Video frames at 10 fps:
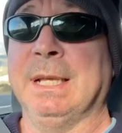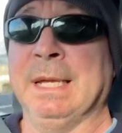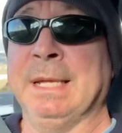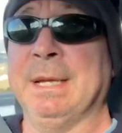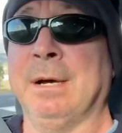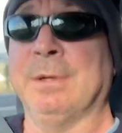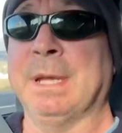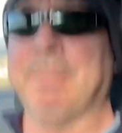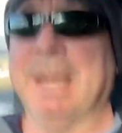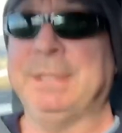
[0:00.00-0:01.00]
and I'll
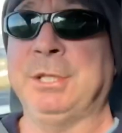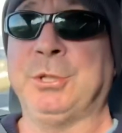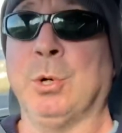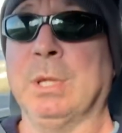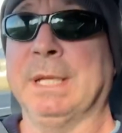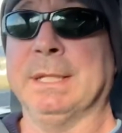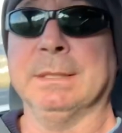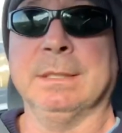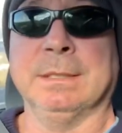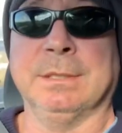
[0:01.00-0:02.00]
get back to you shortly.
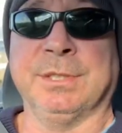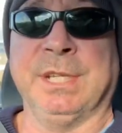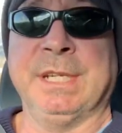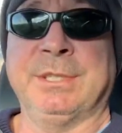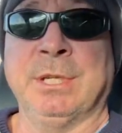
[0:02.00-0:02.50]
See you